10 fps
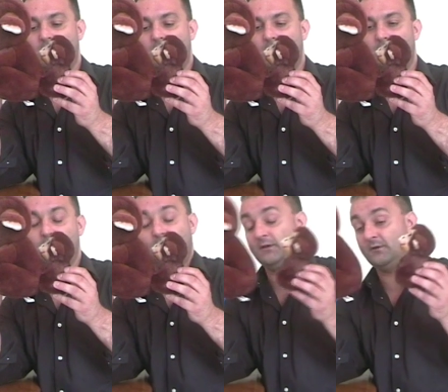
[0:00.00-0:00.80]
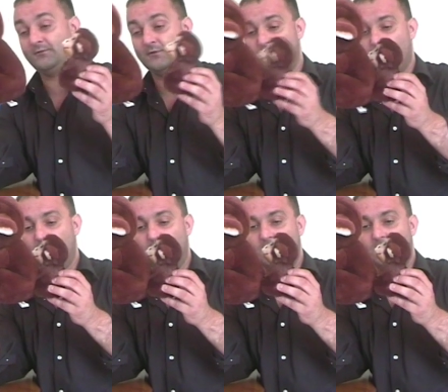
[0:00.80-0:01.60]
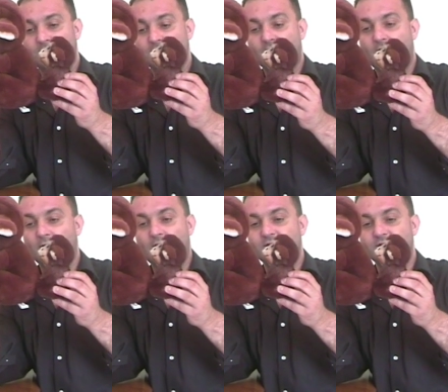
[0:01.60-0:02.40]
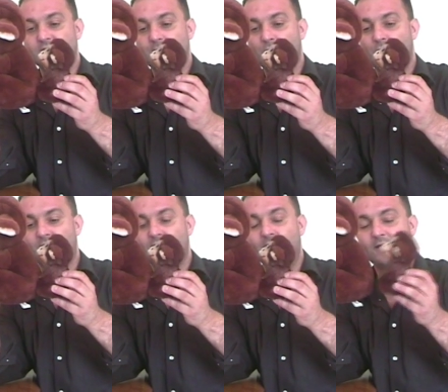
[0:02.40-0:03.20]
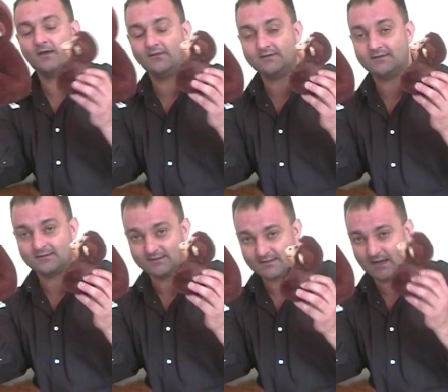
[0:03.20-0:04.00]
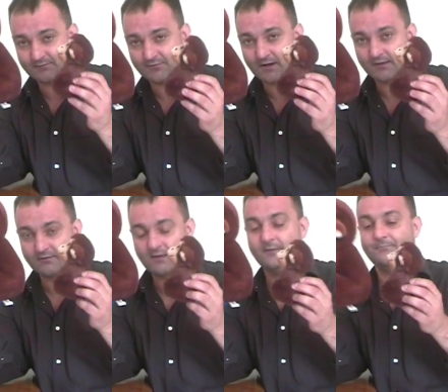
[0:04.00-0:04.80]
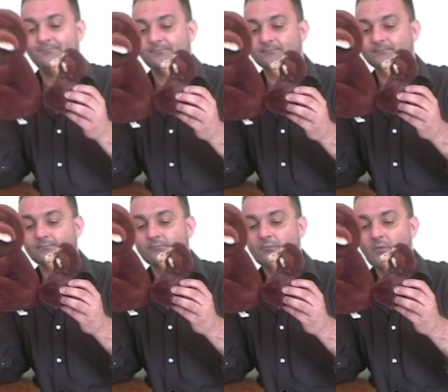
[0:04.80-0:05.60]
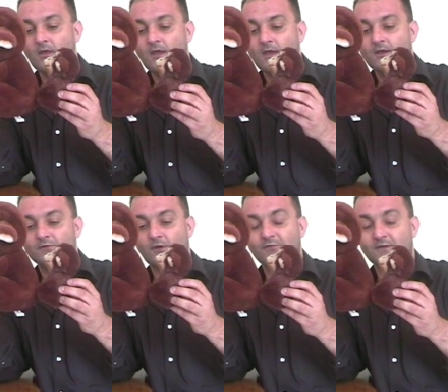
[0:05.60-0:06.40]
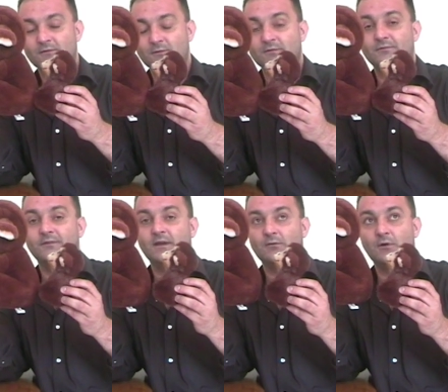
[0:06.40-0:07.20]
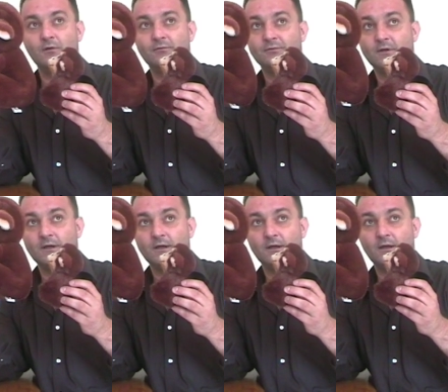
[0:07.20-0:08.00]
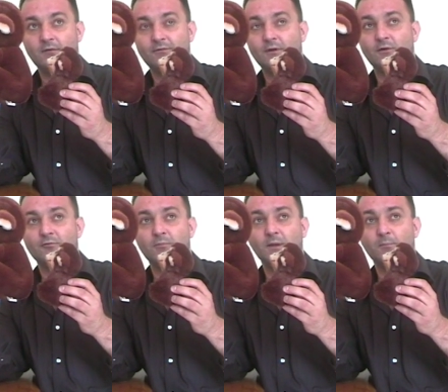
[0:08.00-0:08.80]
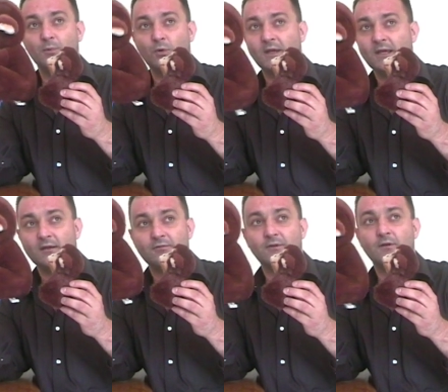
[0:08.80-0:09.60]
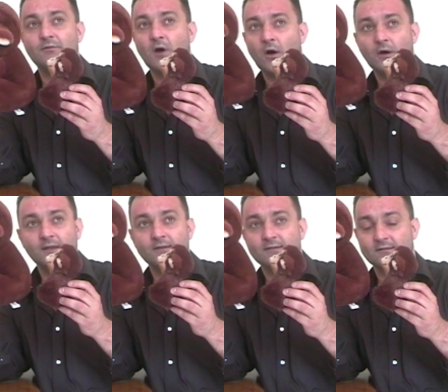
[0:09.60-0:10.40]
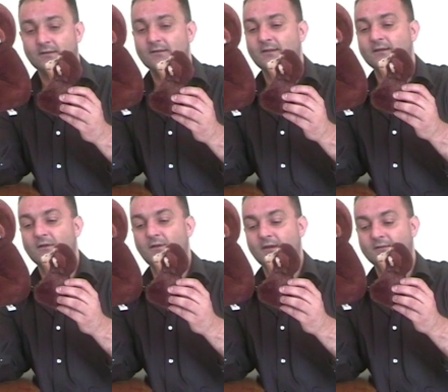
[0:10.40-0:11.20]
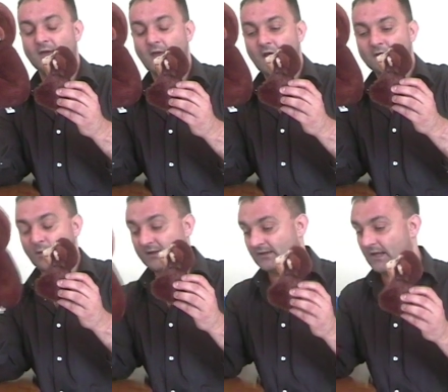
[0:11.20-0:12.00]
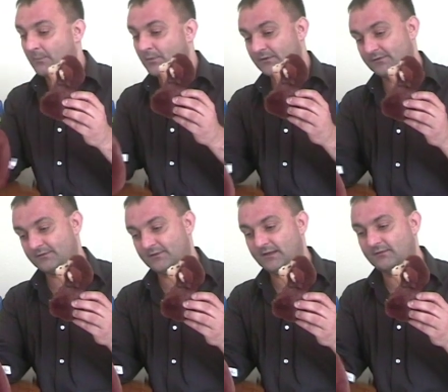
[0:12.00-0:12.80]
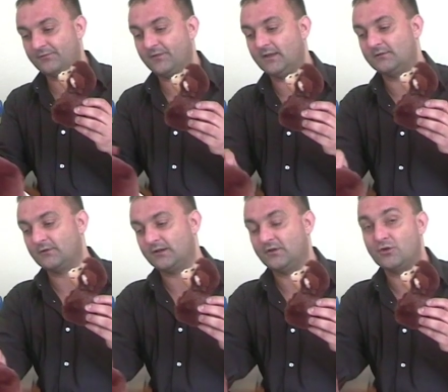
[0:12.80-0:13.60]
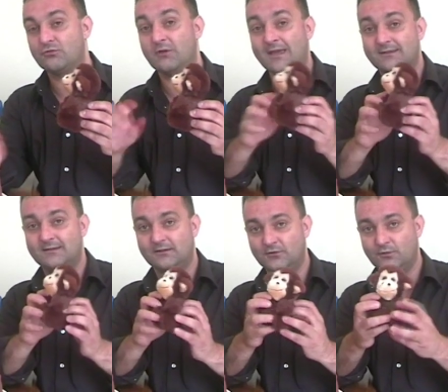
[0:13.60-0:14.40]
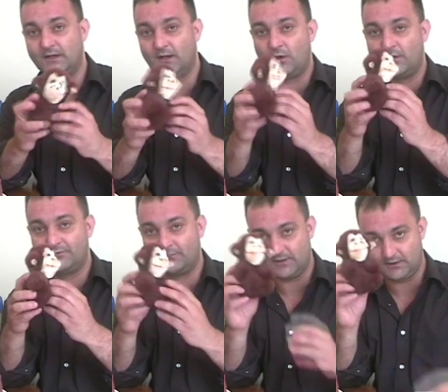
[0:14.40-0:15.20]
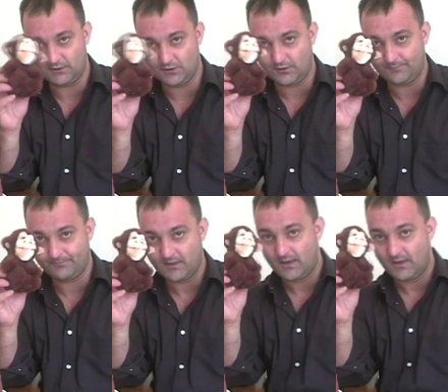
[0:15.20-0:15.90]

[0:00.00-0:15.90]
Um, you know, for to start a relationship or whatever. And, th and this is the same for anything. So if this was a fear of uh, fear of being bullied, a fear of heights, uh, things like this. So what actually happens? These fears are actually created during your life when you're young.